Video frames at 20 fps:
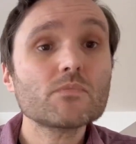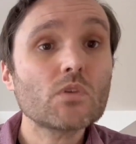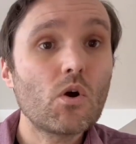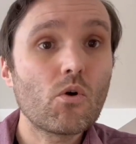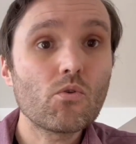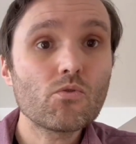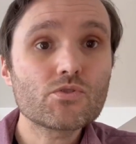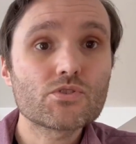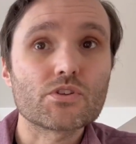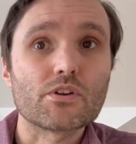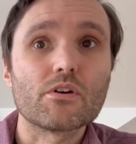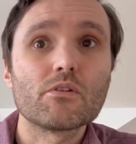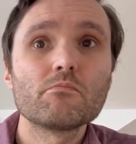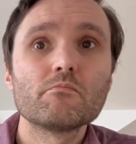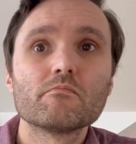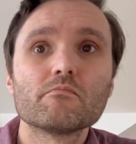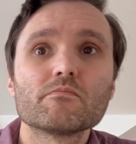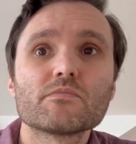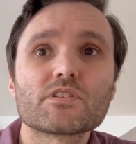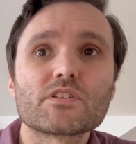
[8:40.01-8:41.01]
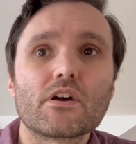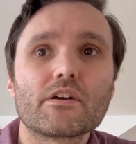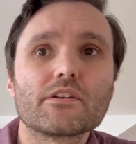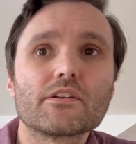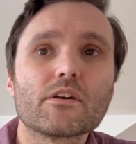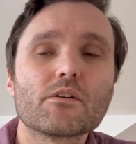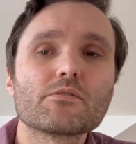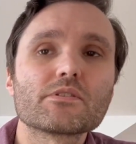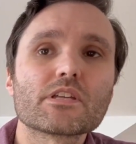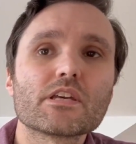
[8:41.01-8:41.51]
Also, side
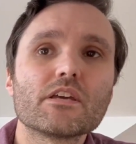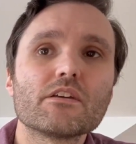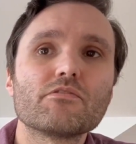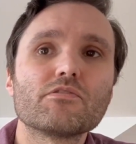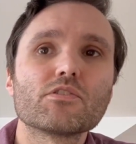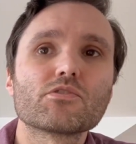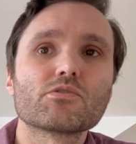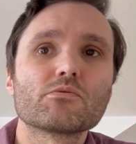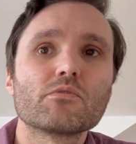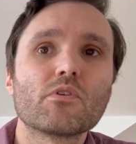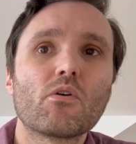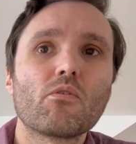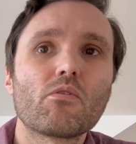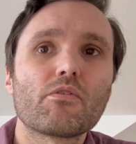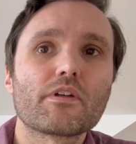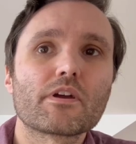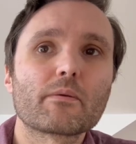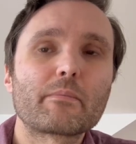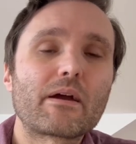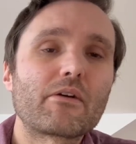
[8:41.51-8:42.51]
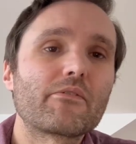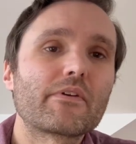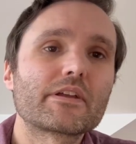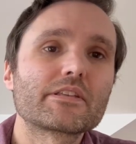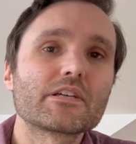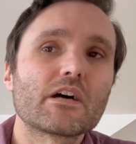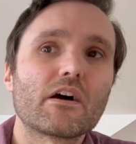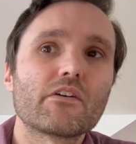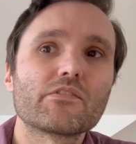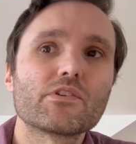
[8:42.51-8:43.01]
note, if you're doing the whole thing about
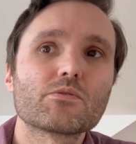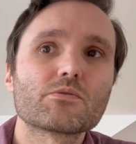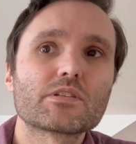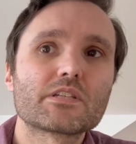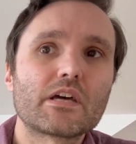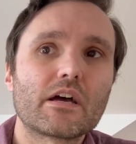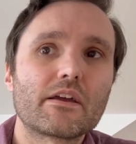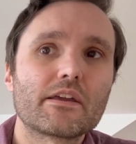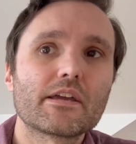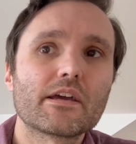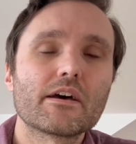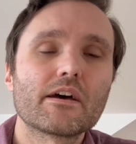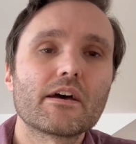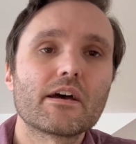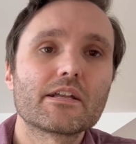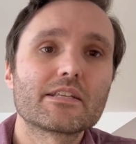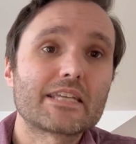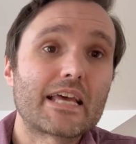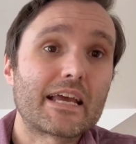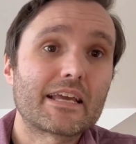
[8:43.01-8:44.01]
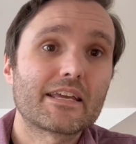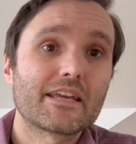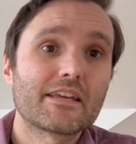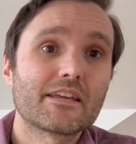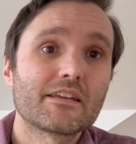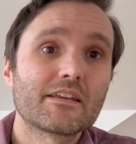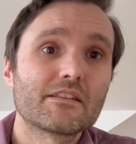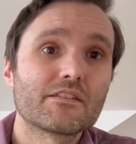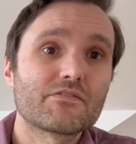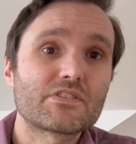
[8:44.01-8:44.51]
Rictavio's tiger
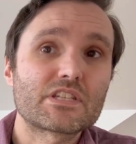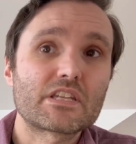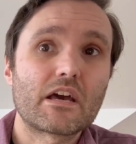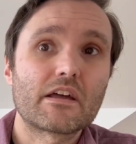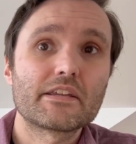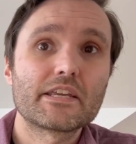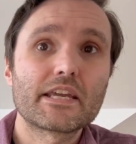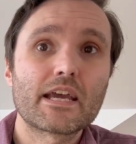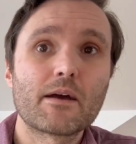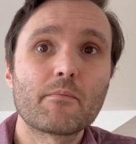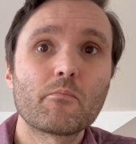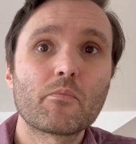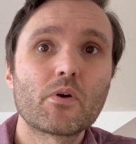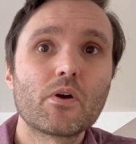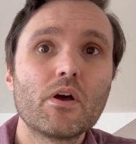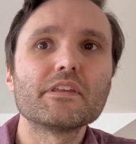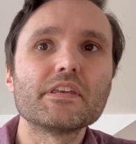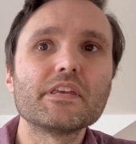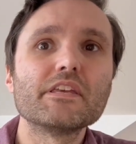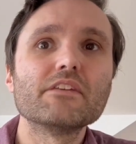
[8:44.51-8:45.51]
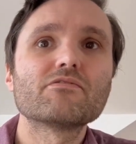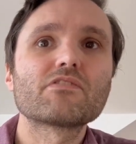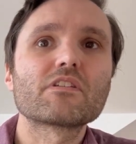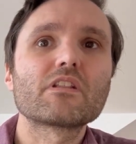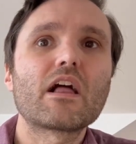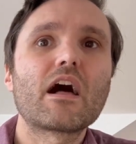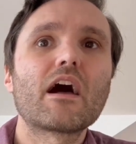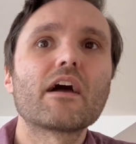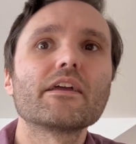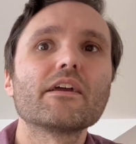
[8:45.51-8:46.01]
attacking Vistani camp,
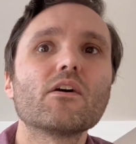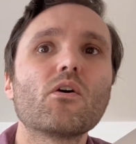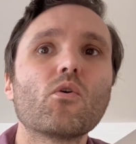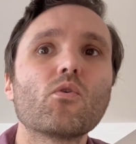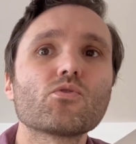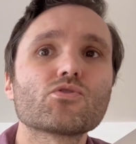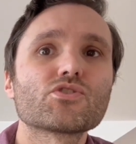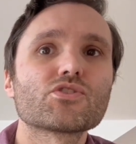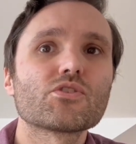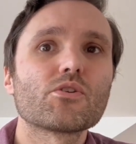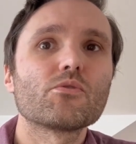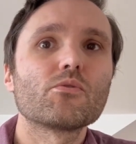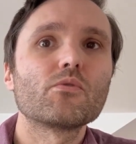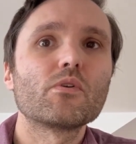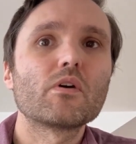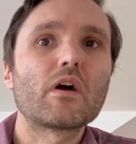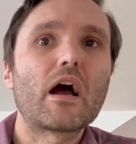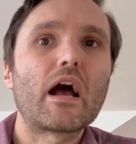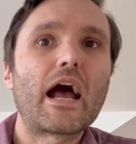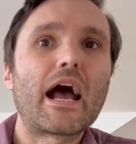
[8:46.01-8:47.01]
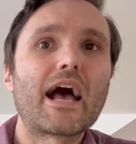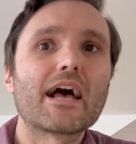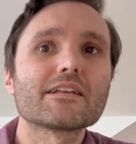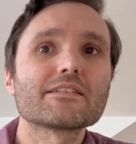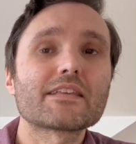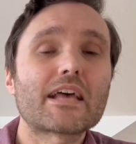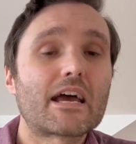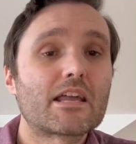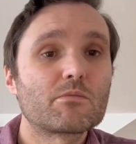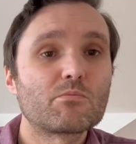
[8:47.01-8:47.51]
Evil Eye also
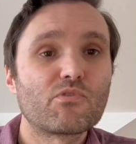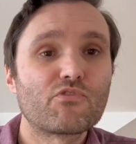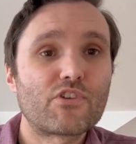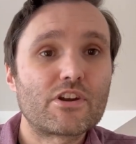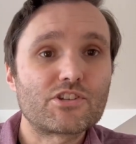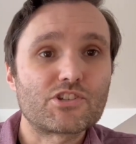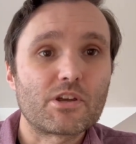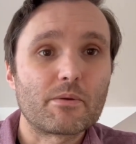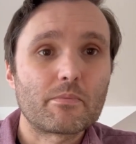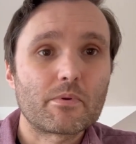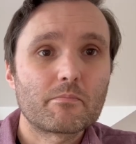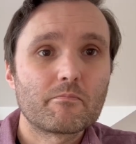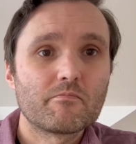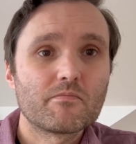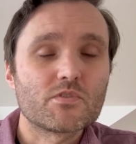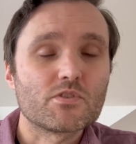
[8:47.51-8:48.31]
has animal friendship.